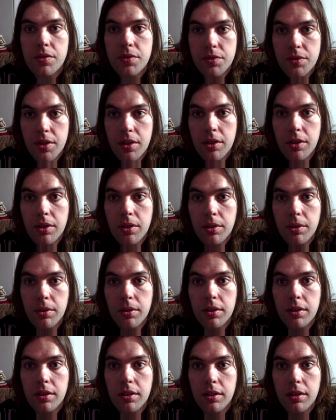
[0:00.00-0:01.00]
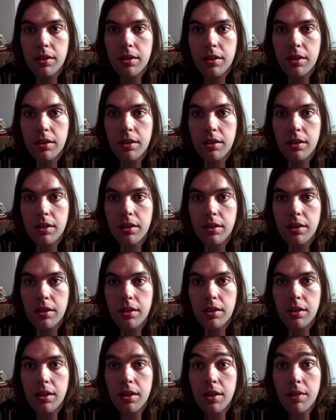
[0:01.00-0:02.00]
So
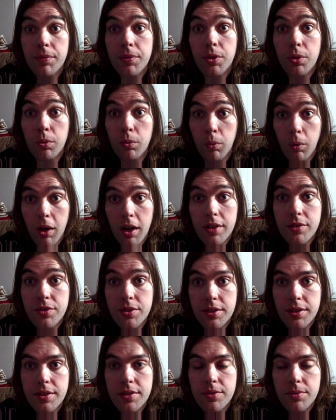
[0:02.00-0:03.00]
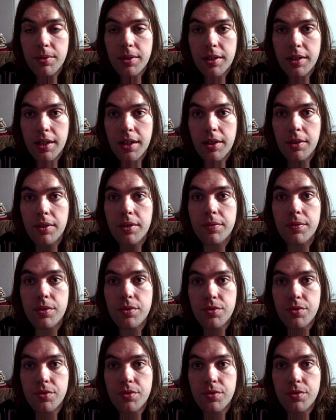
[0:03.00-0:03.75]
if you're watching this right now, if you're